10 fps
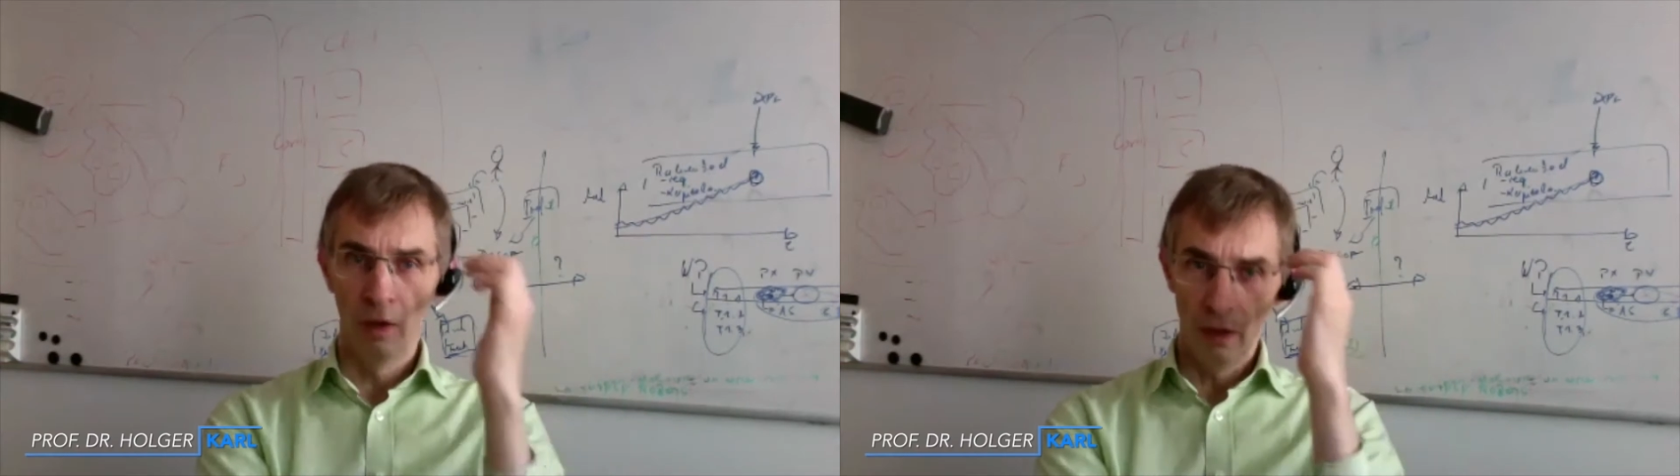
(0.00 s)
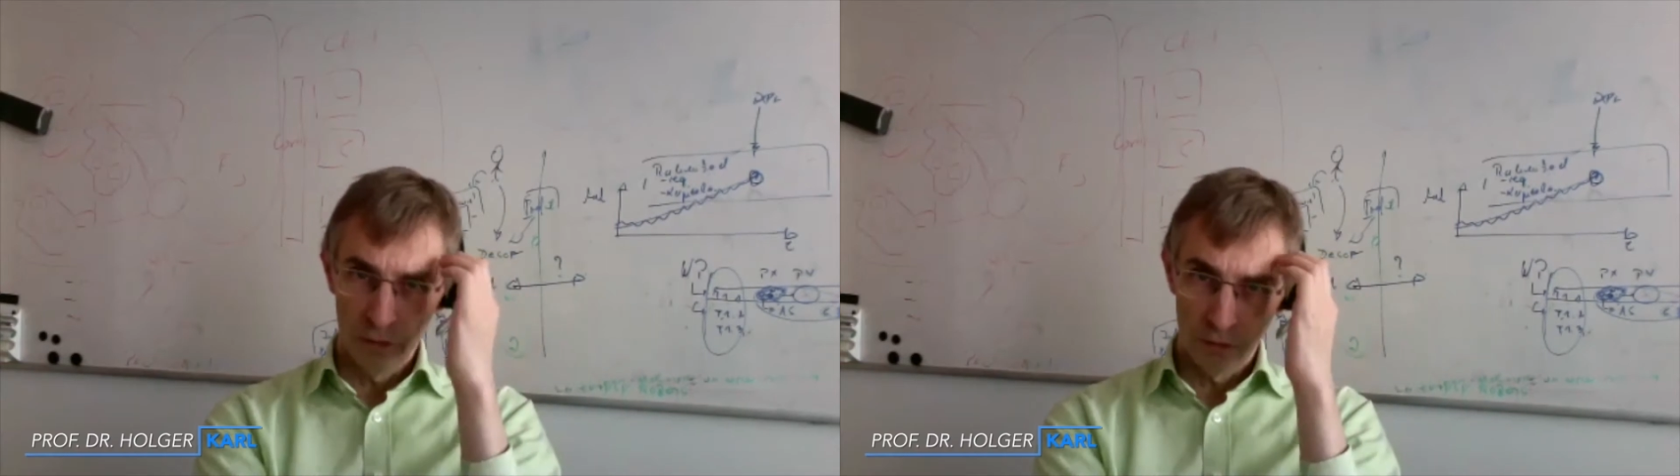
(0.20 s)

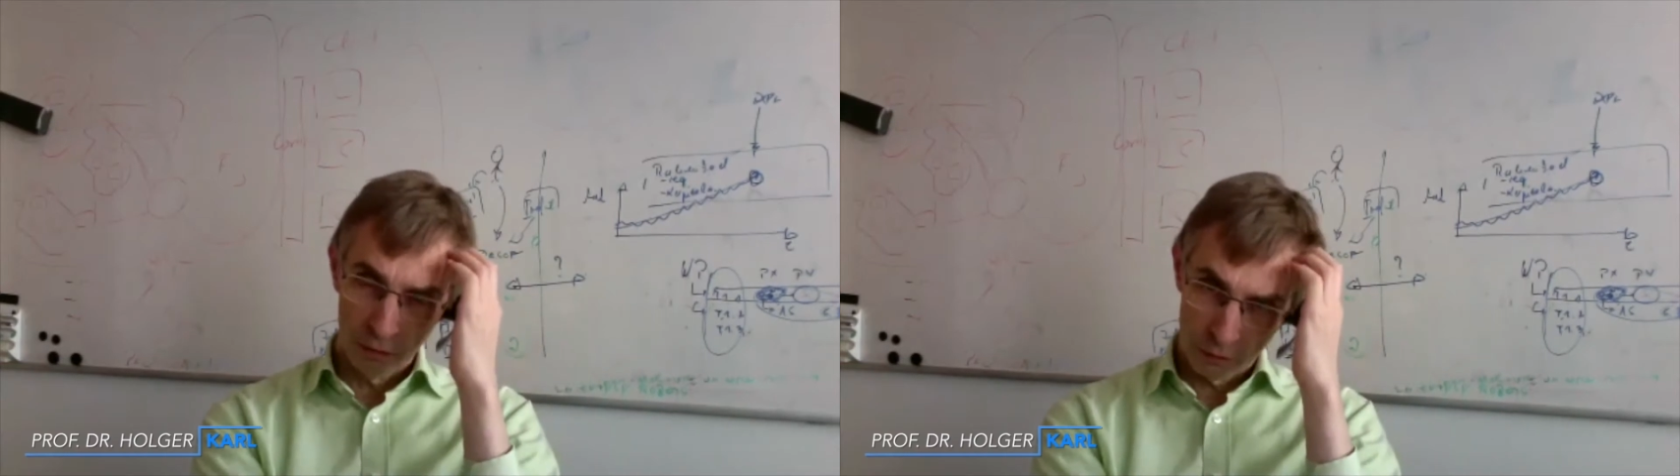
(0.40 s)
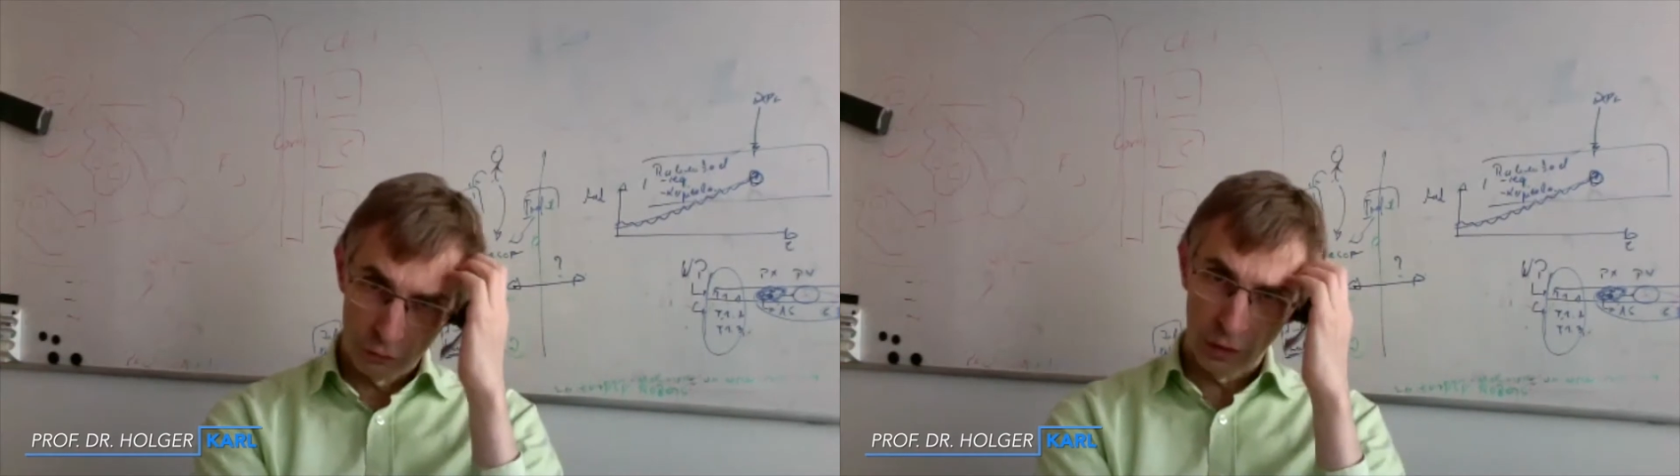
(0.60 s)
It's
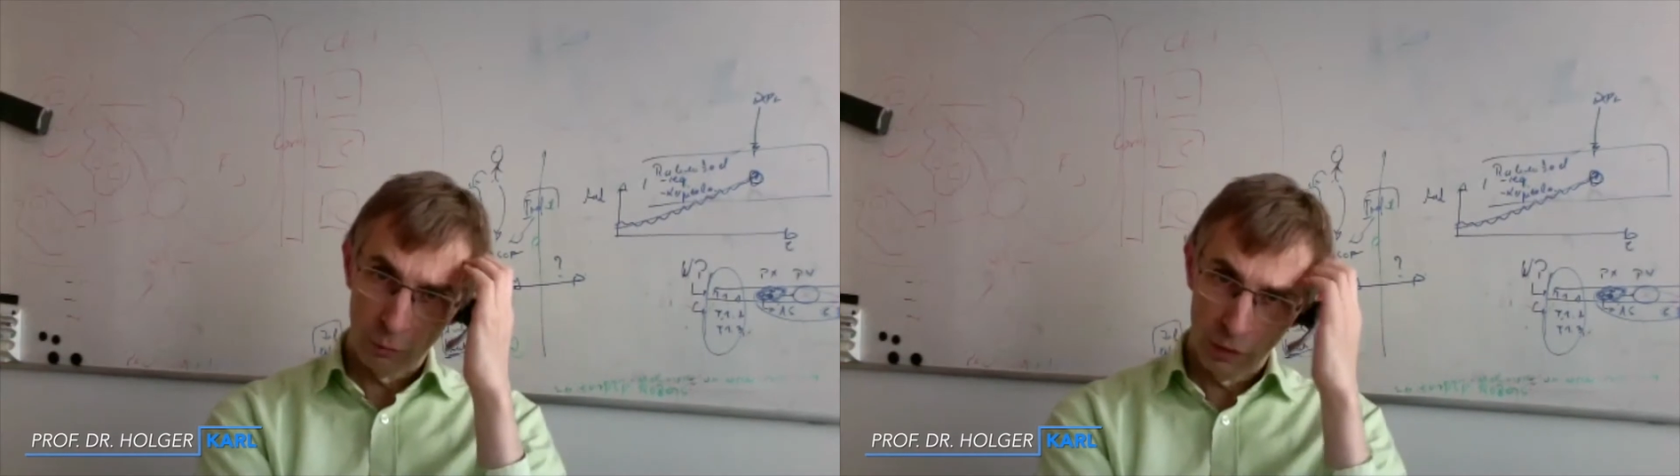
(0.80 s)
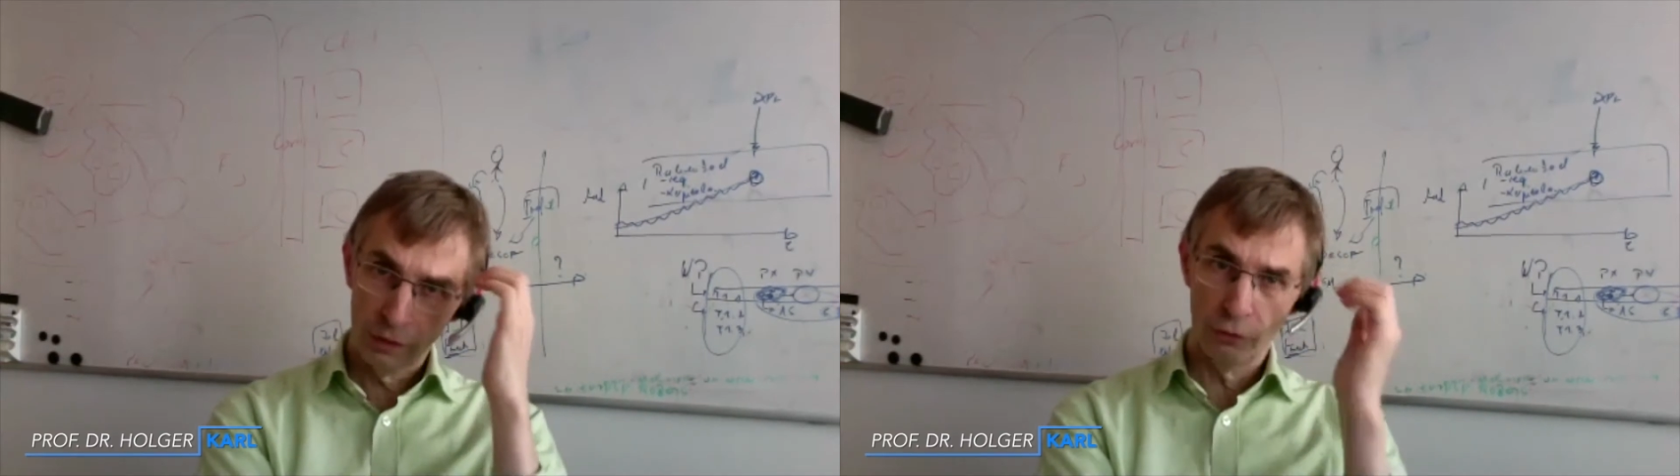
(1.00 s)

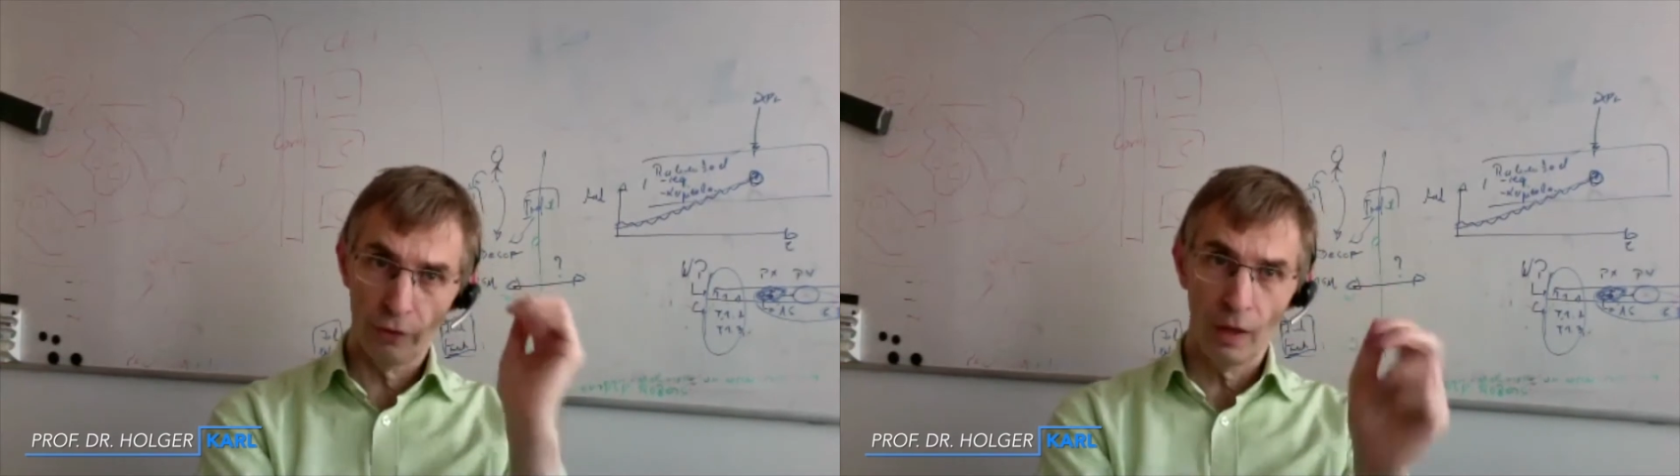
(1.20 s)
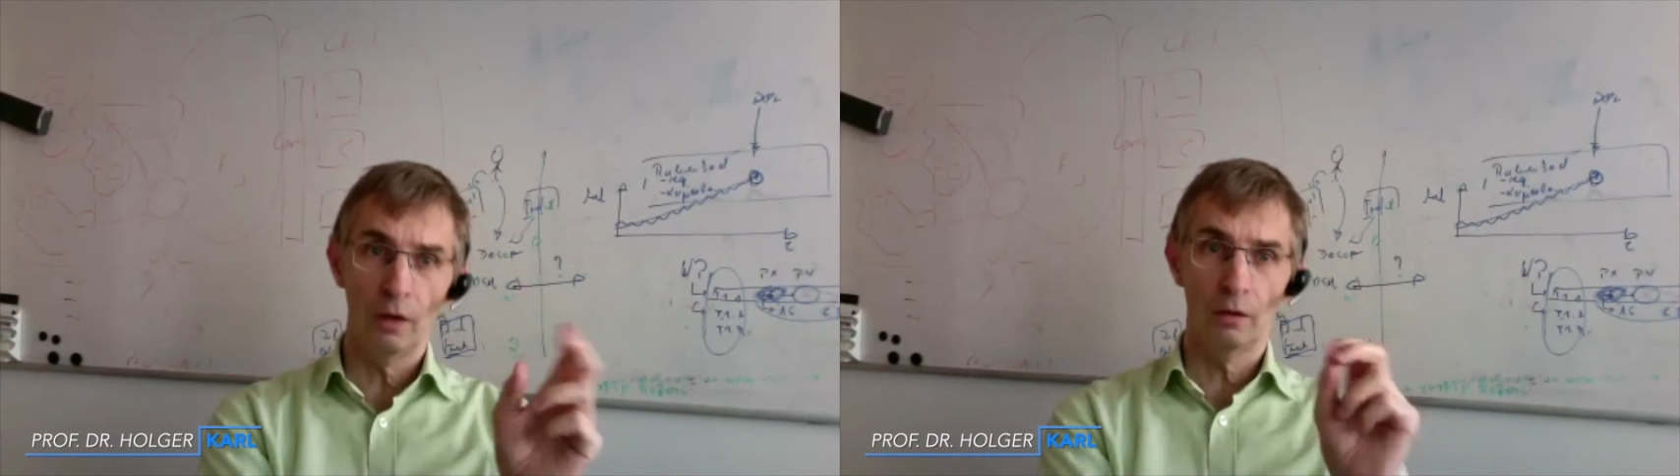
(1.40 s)
extremely
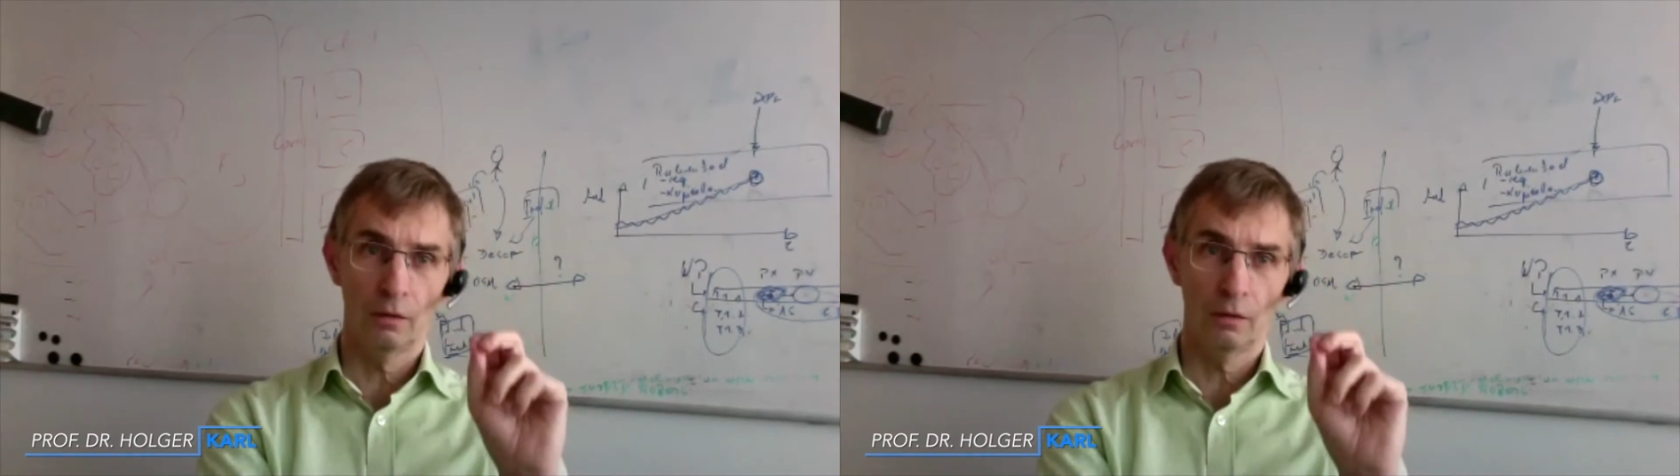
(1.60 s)
rare